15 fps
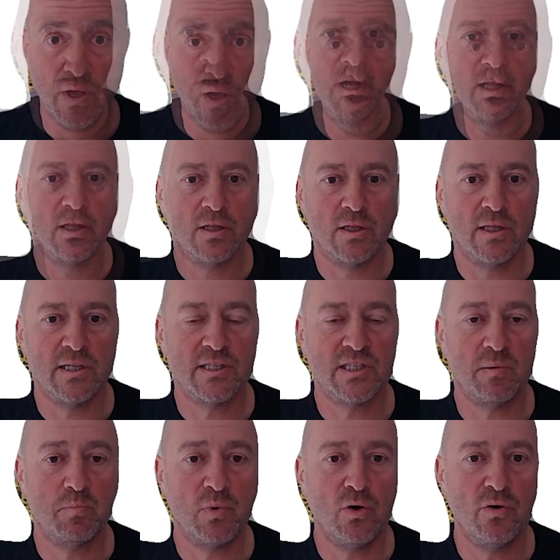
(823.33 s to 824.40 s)
right, let's
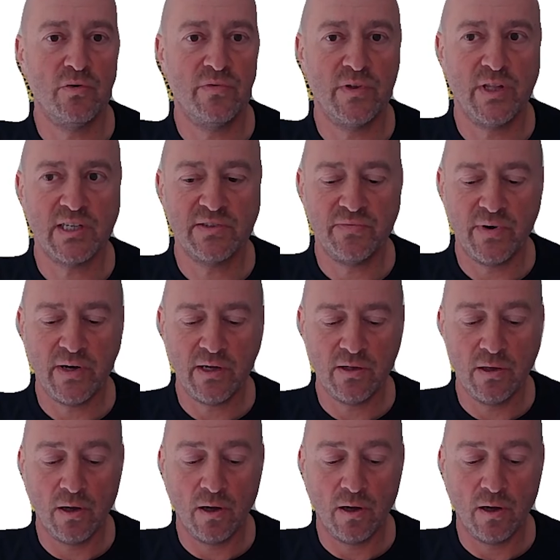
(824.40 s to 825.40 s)
upload the next file.